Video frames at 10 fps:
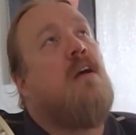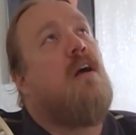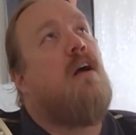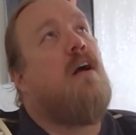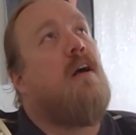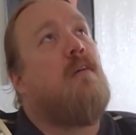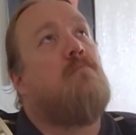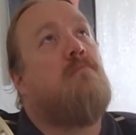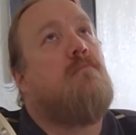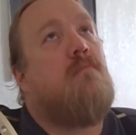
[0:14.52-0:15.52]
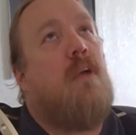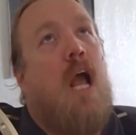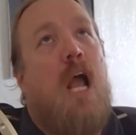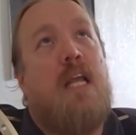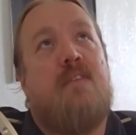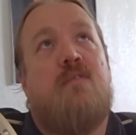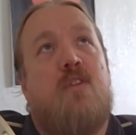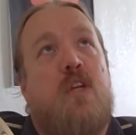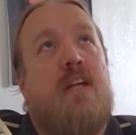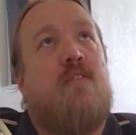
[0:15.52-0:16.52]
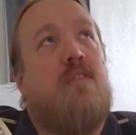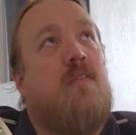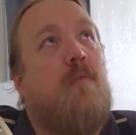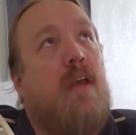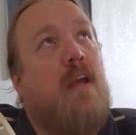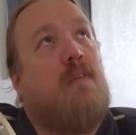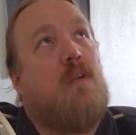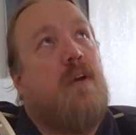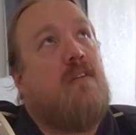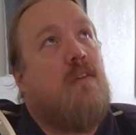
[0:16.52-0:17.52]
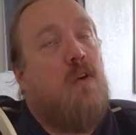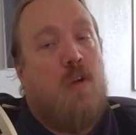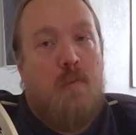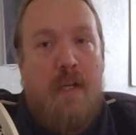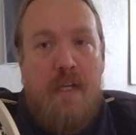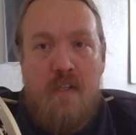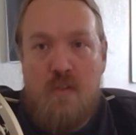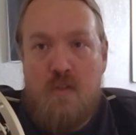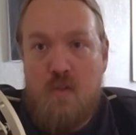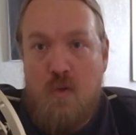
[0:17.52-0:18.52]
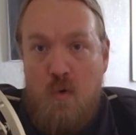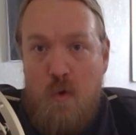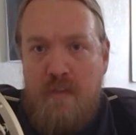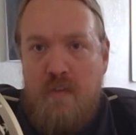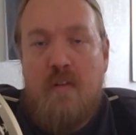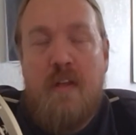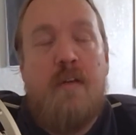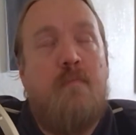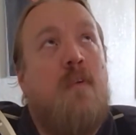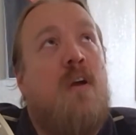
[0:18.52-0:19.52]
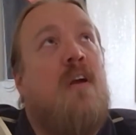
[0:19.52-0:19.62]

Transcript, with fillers: um, I, the chances of you being able to raise local money is quite slim. Yeah.